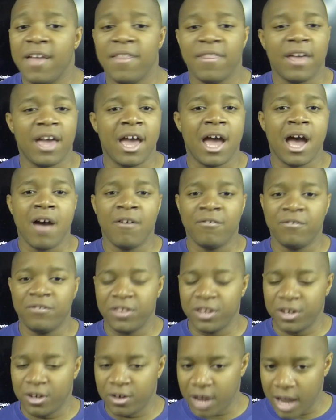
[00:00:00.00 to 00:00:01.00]
They have
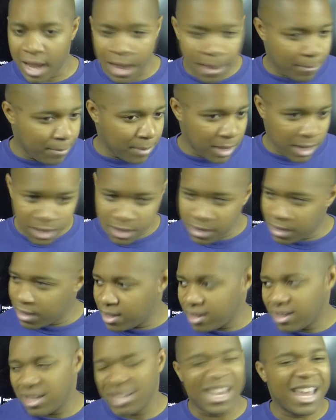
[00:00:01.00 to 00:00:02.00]
their epic
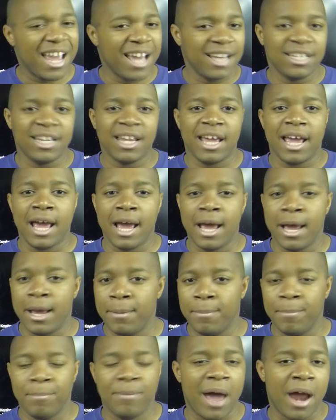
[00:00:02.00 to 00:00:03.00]

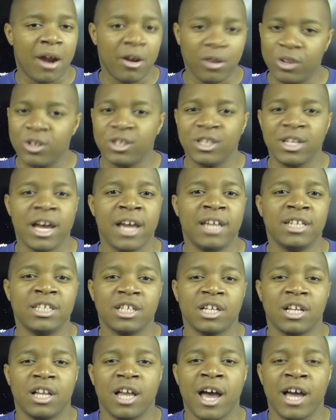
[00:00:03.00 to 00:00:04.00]
head-to-head Battle of the Titans
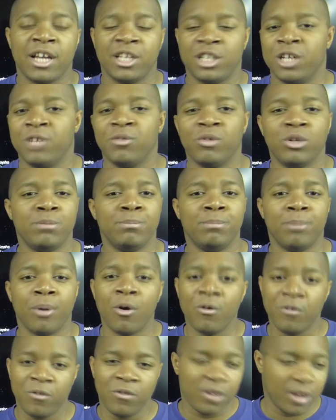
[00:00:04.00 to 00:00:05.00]
clash in which
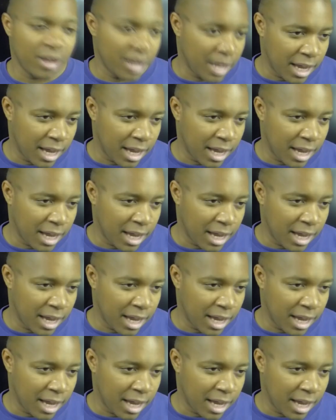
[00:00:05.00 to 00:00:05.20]
both